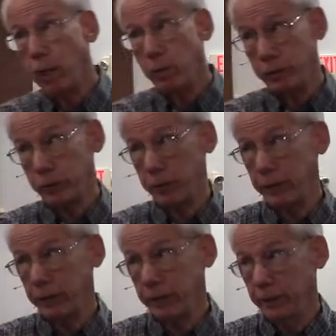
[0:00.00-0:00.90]

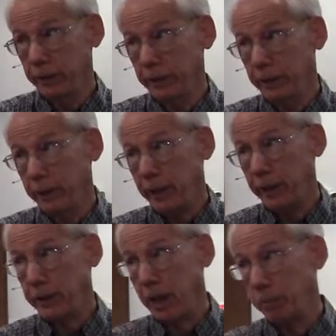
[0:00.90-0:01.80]
poetry
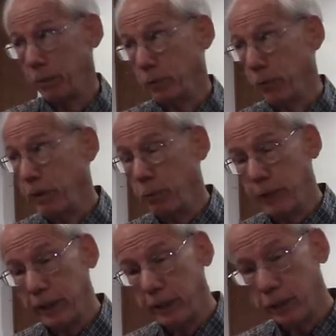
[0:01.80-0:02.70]
at chapter 3, and we
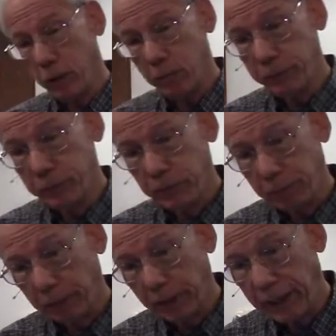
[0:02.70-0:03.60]
get Job's
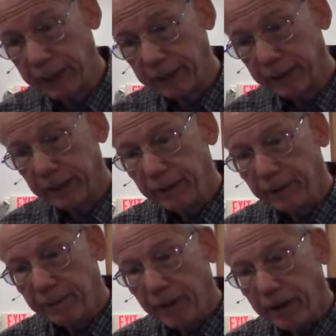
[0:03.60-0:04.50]
complaint.
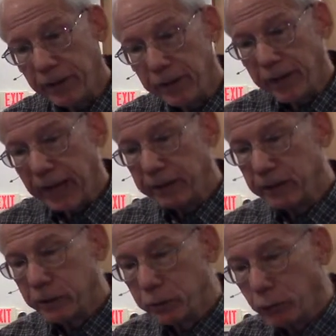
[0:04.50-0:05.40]
And then that
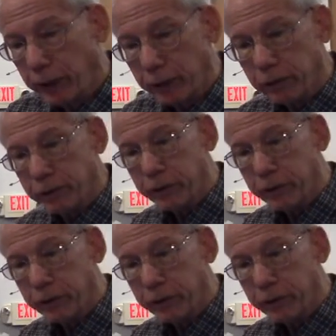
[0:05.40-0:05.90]
then triggers